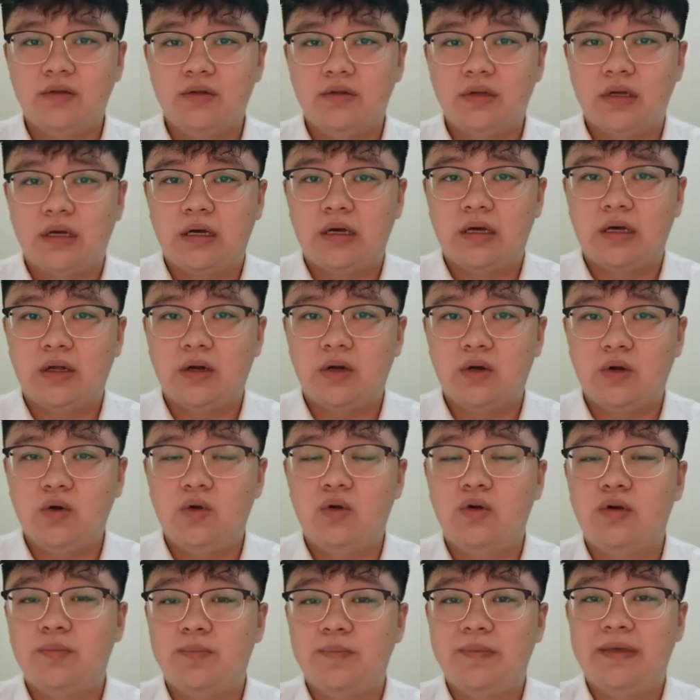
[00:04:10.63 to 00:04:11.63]

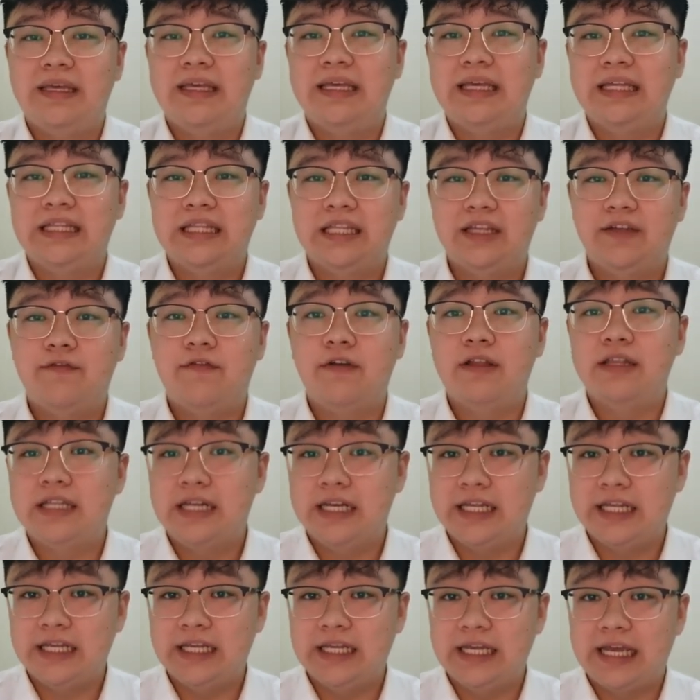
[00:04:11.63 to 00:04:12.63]
look me
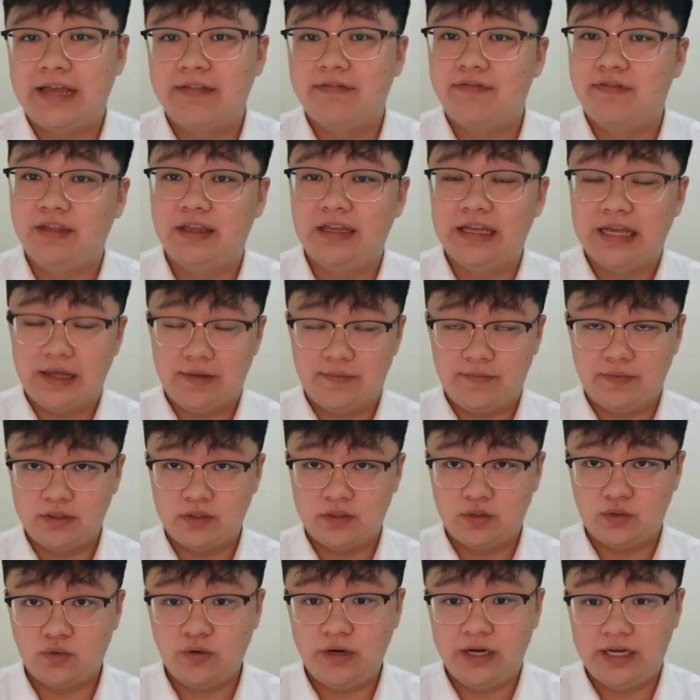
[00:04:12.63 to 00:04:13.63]
differently and think I was
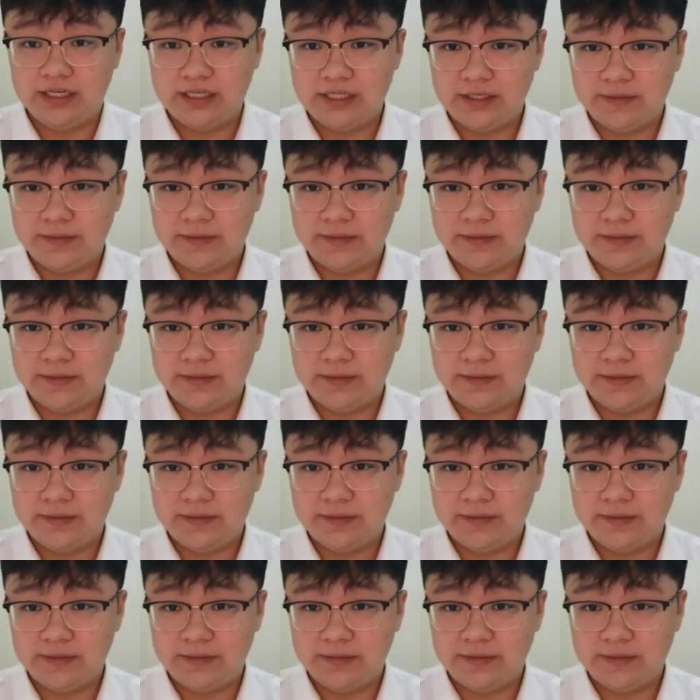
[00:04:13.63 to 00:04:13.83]
great.